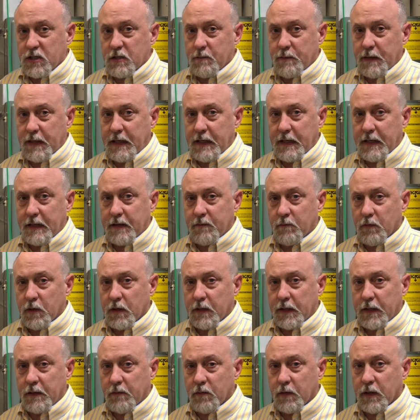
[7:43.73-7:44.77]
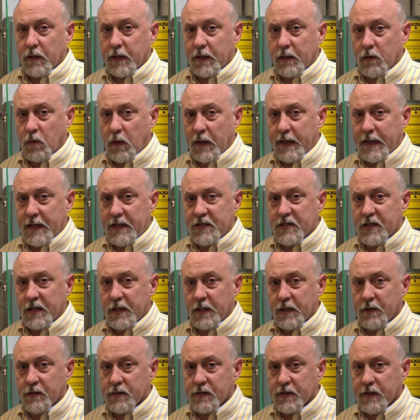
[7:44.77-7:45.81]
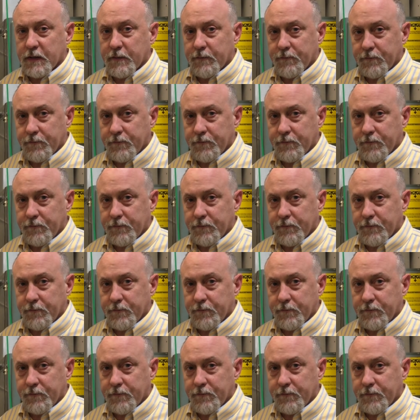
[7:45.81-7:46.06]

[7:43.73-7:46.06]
to be and really, really quite easy to use.